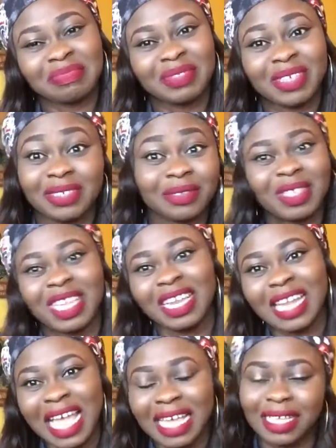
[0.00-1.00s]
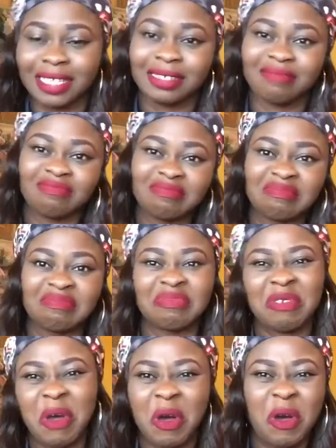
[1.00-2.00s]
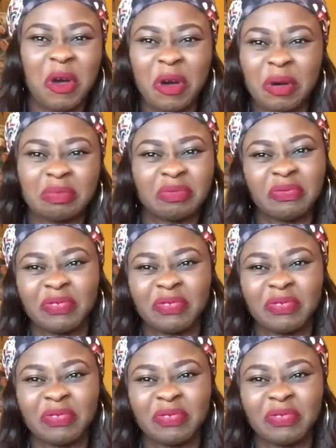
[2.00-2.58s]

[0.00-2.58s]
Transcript: doesn't really like or